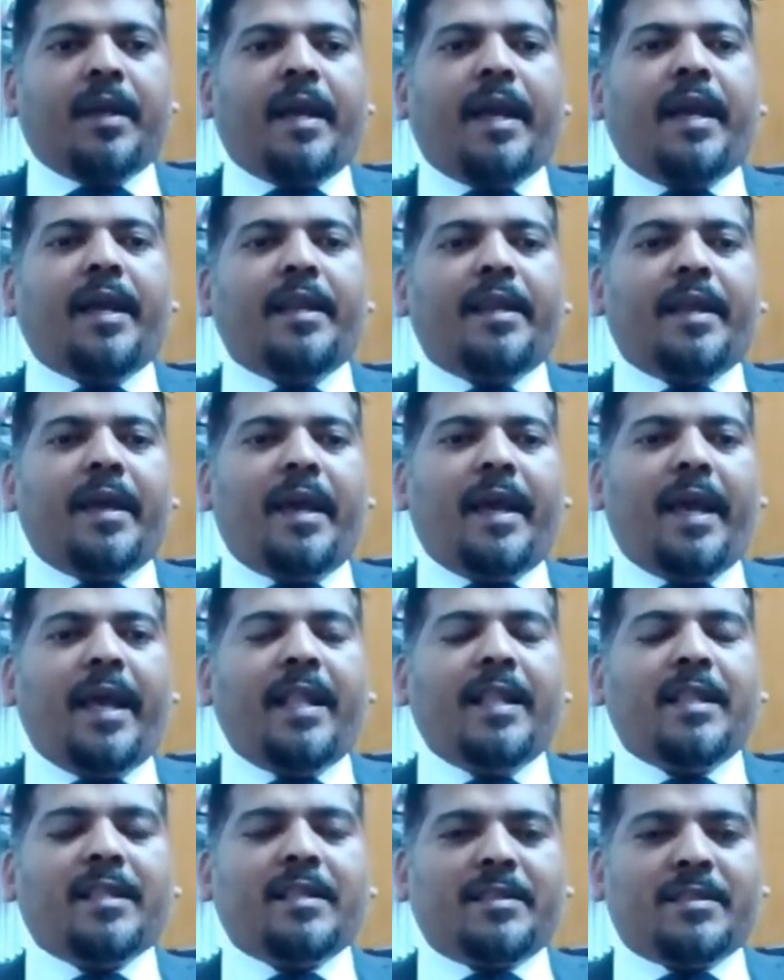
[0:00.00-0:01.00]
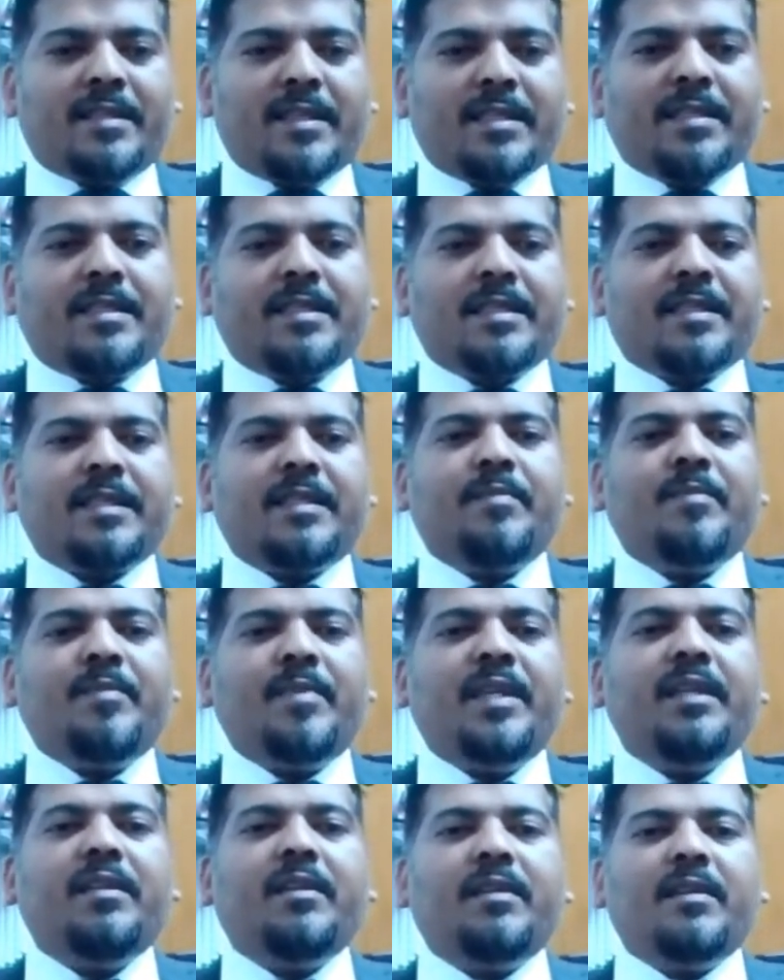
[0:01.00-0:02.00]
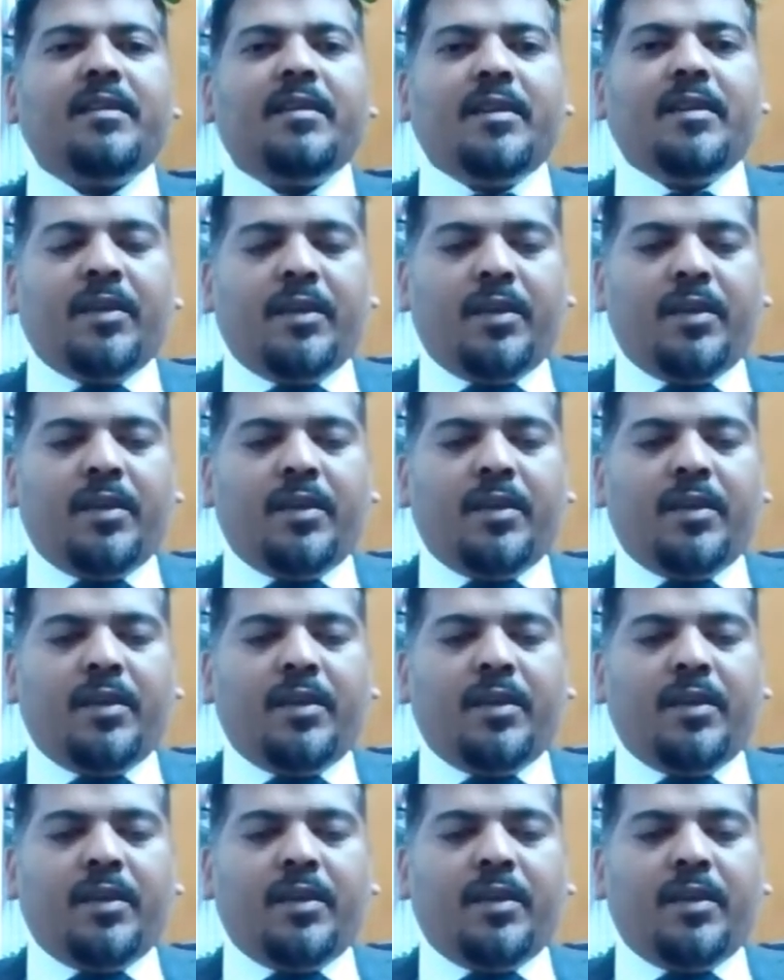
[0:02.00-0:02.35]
And health just doesn't mean